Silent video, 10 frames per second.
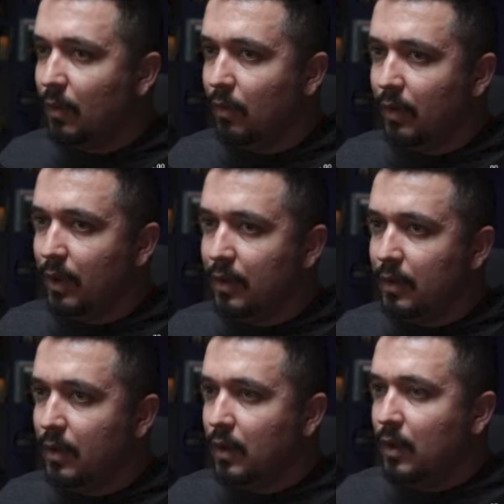Okay.
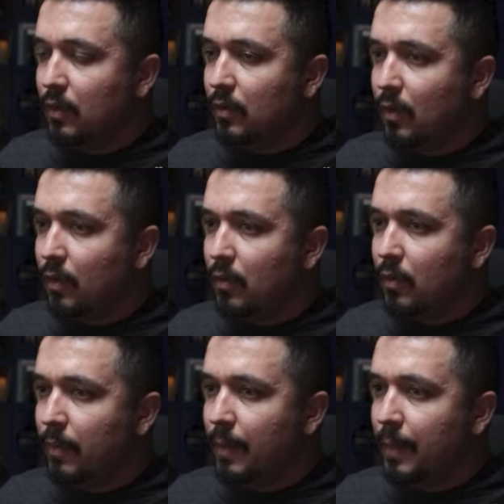So
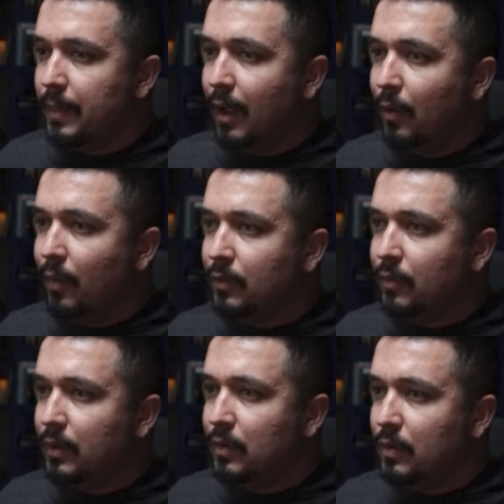now what
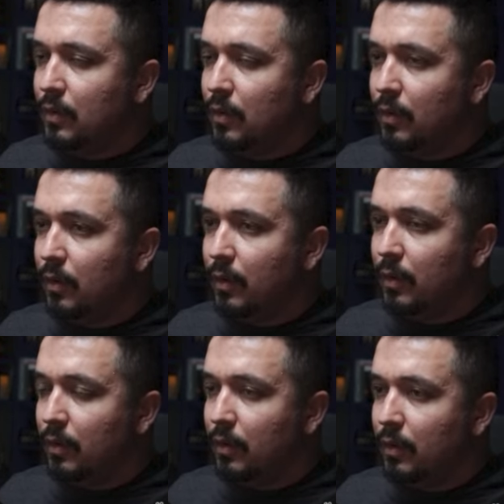we do,
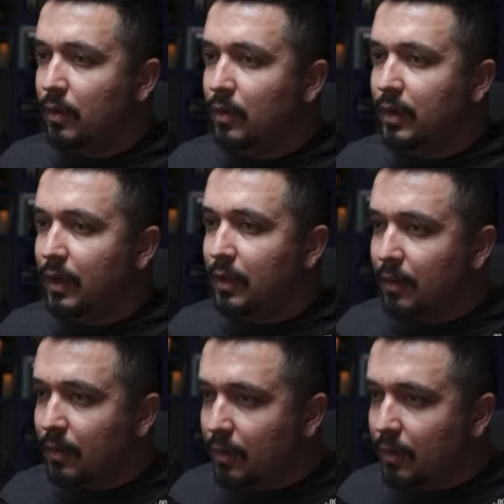you can